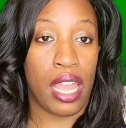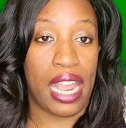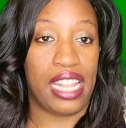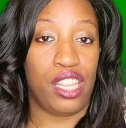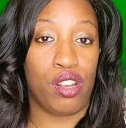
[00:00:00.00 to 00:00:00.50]

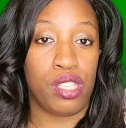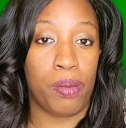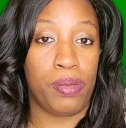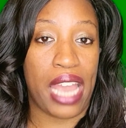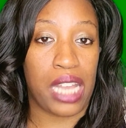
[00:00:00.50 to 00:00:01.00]
And there's
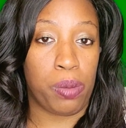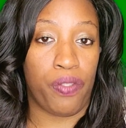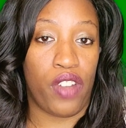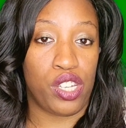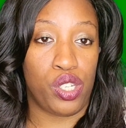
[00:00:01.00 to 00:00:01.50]
some tax
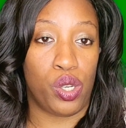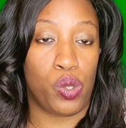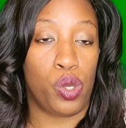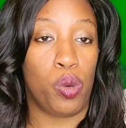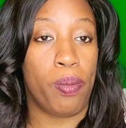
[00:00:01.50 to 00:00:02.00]

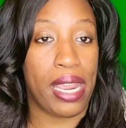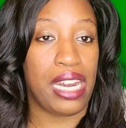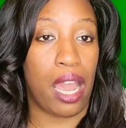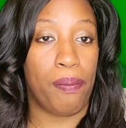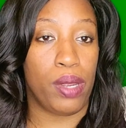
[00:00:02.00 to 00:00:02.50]
professionals who may
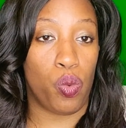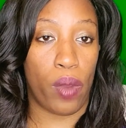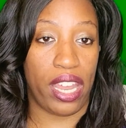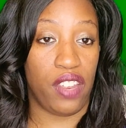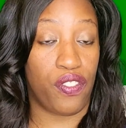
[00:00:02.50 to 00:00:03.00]
not be ready